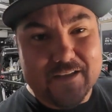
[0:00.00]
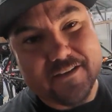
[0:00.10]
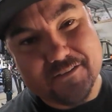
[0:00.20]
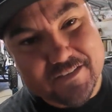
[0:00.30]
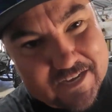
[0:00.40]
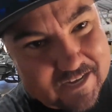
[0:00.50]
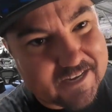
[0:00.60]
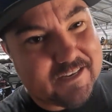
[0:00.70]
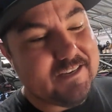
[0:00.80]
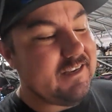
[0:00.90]
And
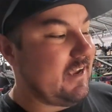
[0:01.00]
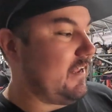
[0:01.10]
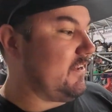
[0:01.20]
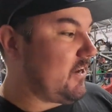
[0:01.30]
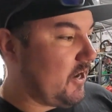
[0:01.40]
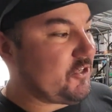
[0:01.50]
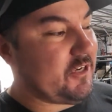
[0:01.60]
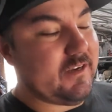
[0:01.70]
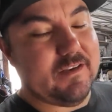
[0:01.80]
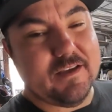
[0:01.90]
cutting and
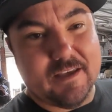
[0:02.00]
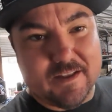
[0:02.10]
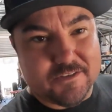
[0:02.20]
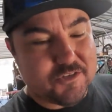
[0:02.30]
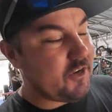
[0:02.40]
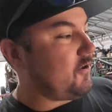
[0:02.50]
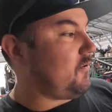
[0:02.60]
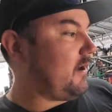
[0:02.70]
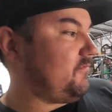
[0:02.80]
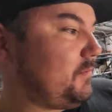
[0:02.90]
notching. And as you
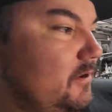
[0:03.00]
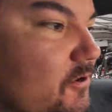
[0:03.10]
know, I've been